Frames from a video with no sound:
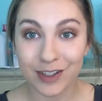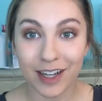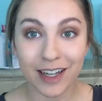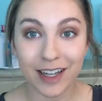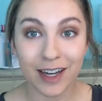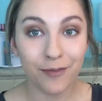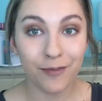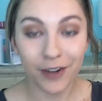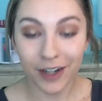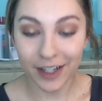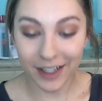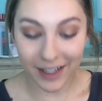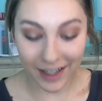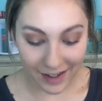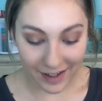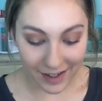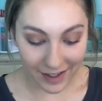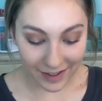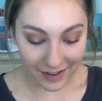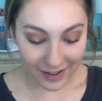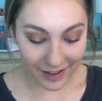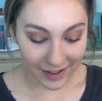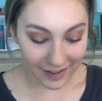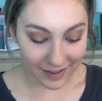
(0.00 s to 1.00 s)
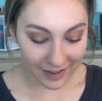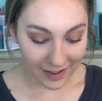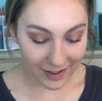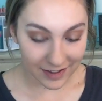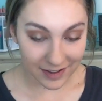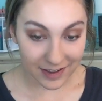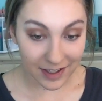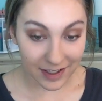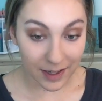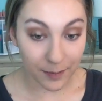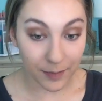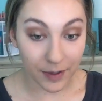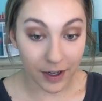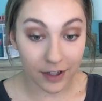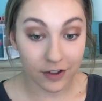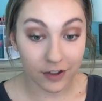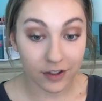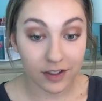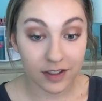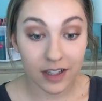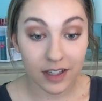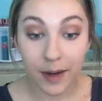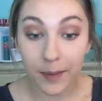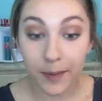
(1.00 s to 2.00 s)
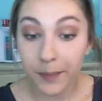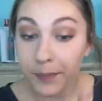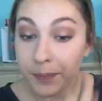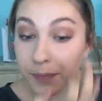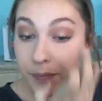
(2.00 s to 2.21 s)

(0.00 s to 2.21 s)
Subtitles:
I keep forgetting, like, that it's St. Patrick's Day.